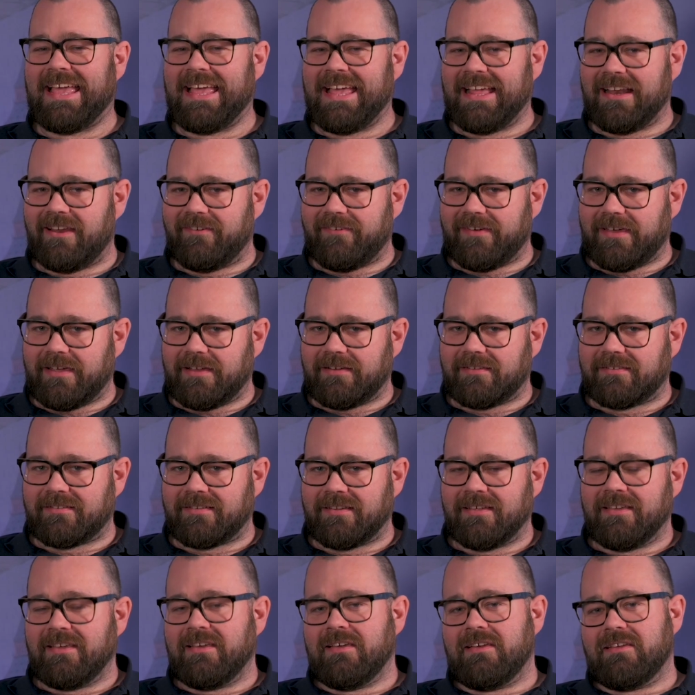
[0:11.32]
Elevate.
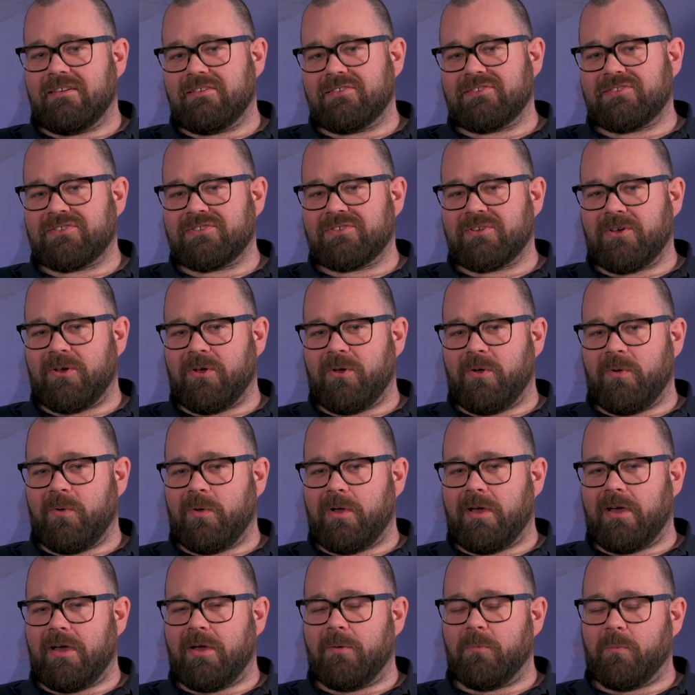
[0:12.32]

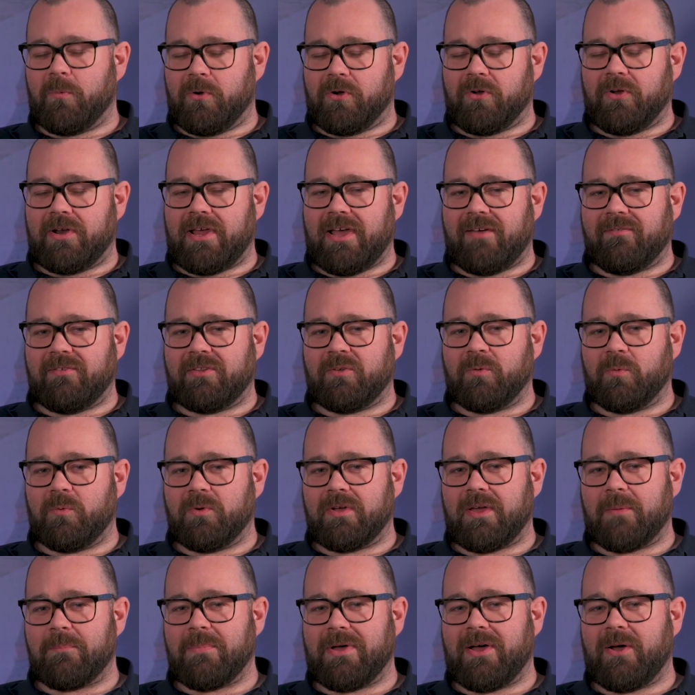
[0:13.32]
So we're going to have a
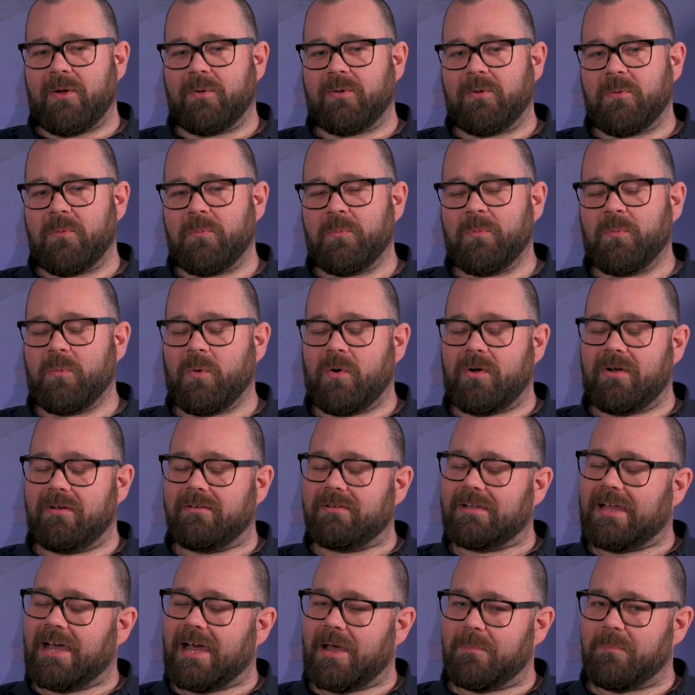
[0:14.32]
talk about what
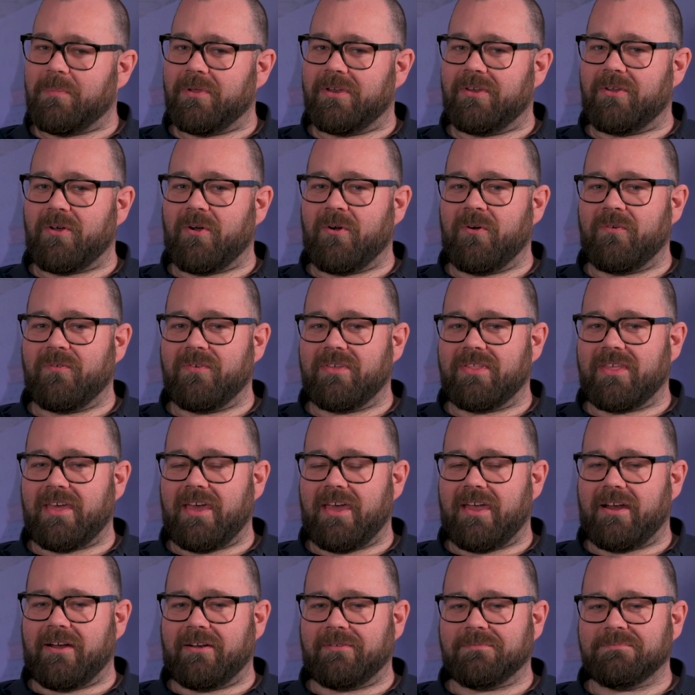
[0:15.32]
happened over
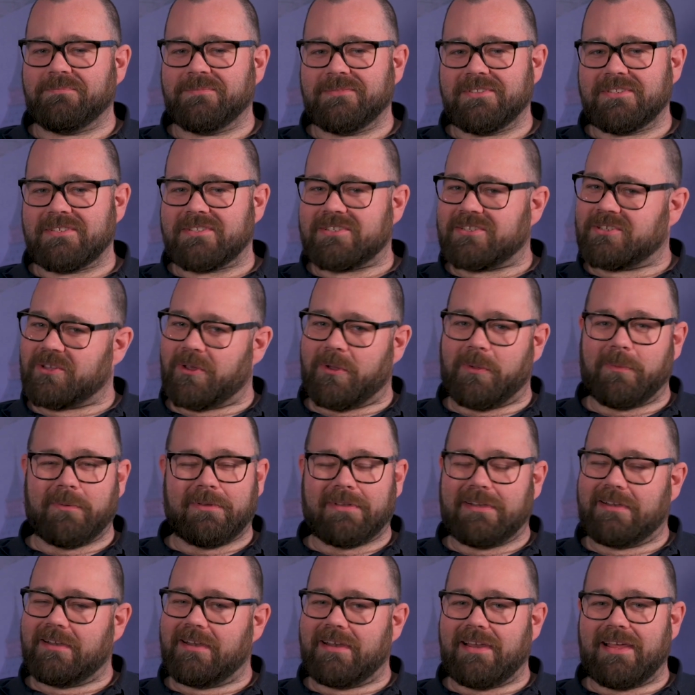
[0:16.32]
there. So
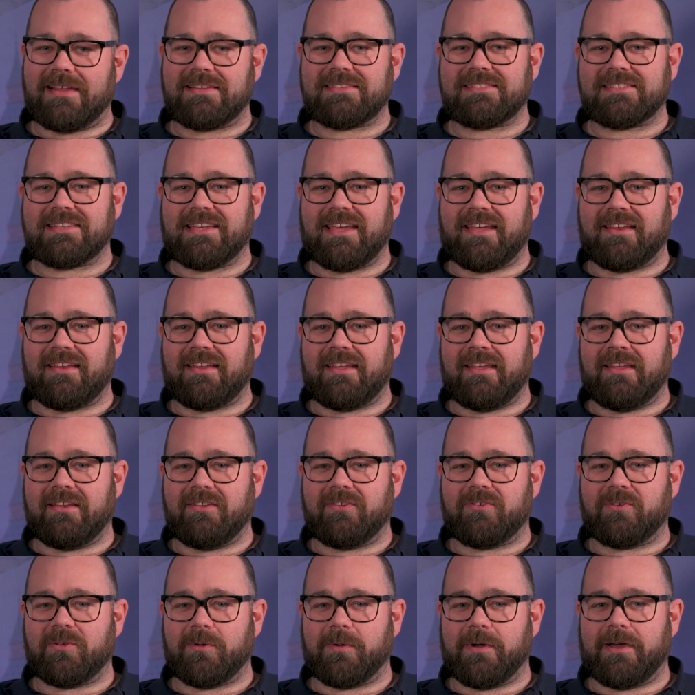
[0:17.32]
let's get
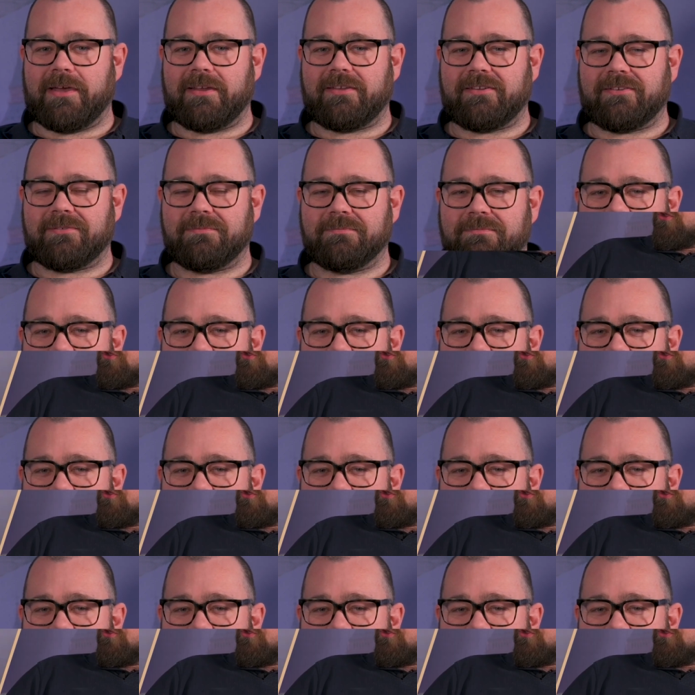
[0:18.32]
into it.